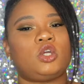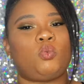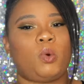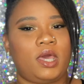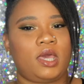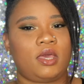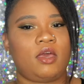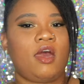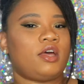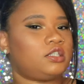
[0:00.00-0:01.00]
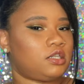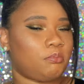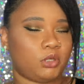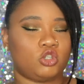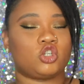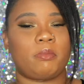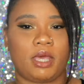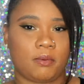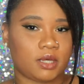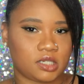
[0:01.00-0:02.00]
good way to build your
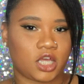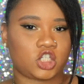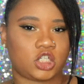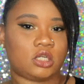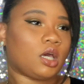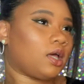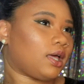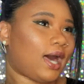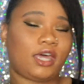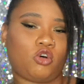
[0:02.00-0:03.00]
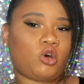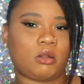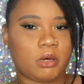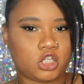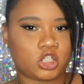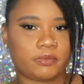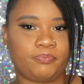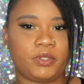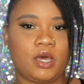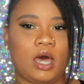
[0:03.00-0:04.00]
makeup collection kind of on a budget.
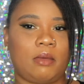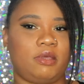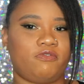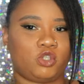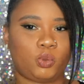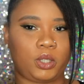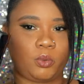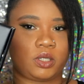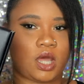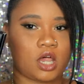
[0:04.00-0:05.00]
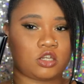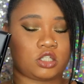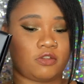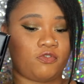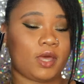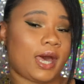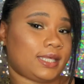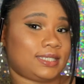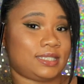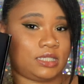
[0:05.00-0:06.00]
I mean, for $21, and if you
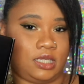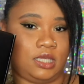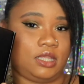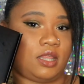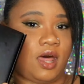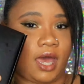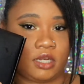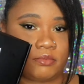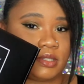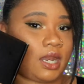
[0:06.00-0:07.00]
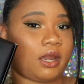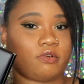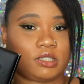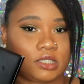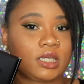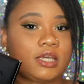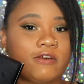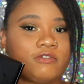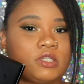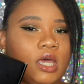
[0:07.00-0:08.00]
guys see the items that I
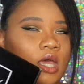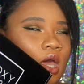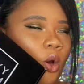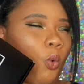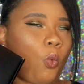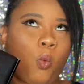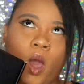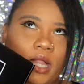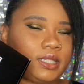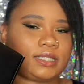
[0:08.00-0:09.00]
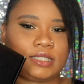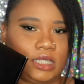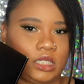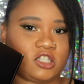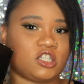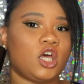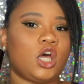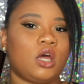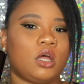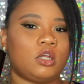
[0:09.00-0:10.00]
received, well exceeds
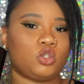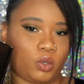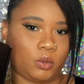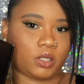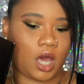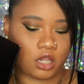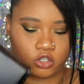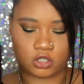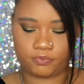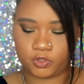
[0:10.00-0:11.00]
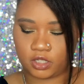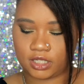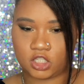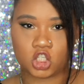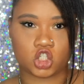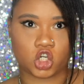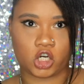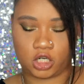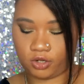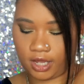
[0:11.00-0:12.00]
$21. So let's get started,